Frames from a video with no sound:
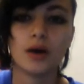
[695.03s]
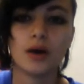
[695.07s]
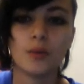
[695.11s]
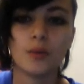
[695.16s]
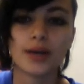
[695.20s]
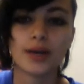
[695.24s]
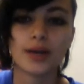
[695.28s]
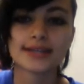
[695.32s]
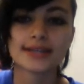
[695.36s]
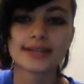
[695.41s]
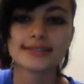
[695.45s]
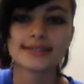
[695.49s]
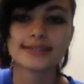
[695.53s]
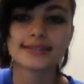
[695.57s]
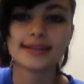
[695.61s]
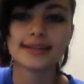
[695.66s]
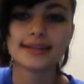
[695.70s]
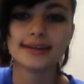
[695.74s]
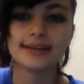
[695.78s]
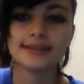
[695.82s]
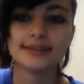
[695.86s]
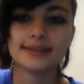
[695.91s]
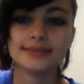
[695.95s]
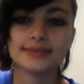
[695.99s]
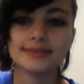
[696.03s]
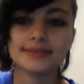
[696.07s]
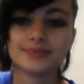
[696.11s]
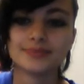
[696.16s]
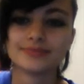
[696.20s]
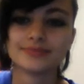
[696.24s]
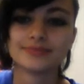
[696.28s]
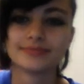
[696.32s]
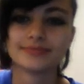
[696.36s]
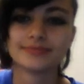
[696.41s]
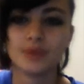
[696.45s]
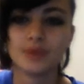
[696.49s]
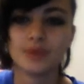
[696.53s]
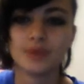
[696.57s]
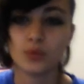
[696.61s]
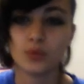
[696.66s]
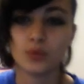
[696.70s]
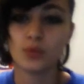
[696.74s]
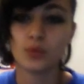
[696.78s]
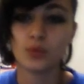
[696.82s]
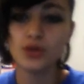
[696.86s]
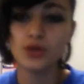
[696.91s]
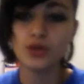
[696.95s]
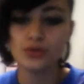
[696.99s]
when I see ya.
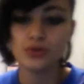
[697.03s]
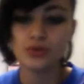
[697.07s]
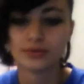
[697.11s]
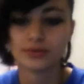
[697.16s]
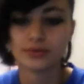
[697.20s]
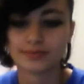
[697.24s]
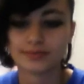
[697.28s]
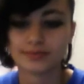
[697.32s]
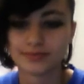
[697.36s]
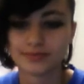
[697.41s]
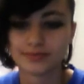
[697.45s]
Woo!